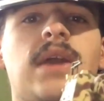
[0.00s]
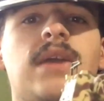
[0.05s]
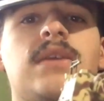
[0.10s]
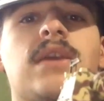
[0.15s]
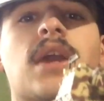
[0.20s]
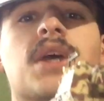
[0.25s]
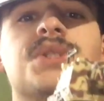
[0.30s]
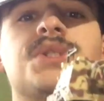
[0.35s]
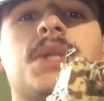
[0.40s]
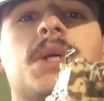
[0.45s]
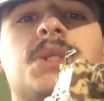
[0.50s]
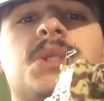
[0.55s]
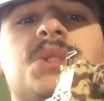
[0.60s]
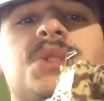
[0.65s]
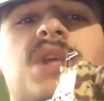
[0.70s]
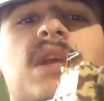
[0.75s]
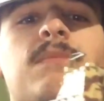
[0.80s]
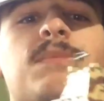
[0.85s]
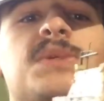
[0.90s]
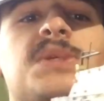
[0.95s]
Yes, that's the
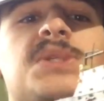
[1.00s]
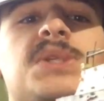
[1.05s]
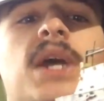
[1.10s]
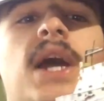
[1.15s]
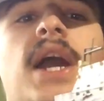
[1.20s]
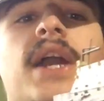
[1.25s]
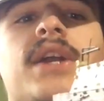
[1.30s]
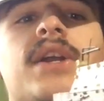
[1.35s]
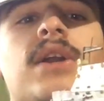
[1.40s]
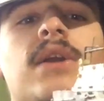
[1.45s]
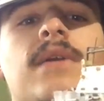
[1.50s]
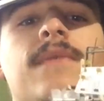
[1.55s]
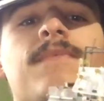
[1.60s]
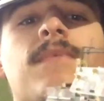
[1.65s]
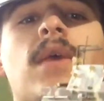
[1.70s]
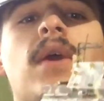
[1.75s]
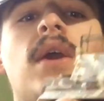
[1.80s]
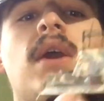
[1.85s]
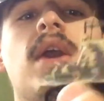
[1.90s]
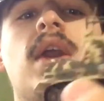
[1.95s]
same as the Tiger.
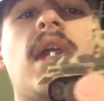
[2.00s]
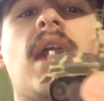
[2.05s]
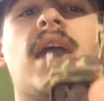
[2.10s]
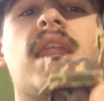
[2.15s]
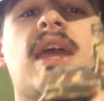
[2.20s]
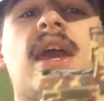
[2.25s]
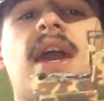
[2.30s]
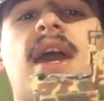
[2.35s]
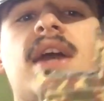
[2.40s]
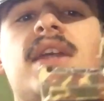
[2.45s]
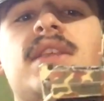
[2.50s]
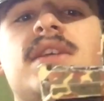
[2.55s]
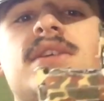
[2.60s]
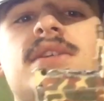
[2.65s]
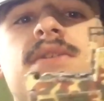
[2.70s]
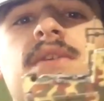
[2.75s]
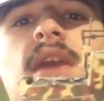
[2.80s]
And had